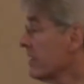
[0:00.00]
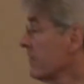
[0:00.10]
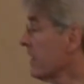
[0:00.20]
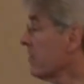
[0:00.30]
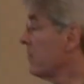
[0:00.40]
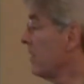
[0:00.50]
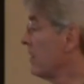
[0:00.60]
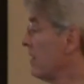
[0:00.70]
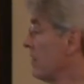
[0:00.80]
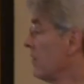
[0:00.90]
in giving a,
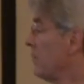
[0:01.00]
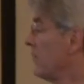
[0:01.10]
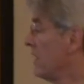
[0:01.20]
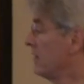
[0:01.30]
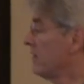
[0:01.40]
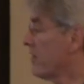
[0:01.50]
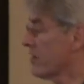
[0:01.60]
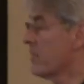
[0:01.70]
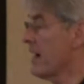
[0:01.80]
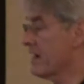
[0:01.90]

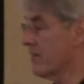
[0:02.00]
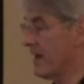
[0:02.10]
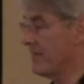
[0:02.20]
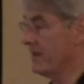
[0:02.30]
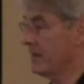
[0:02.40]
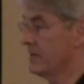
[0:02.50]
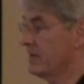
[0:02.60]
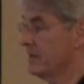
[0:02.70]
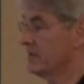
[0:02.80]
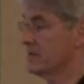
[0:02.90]
autobiographic
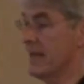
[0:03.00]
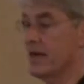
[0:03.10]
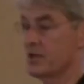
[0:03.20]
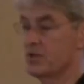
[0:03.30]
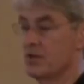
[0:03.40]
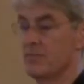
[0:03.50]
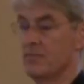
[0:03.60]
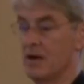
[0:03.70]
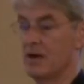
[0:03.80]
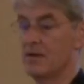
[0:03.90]
slash
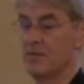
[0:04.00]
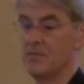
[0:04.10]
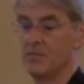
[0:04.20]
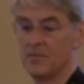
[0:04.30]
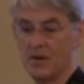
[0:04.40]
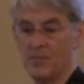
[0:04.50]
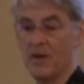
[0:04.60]
um,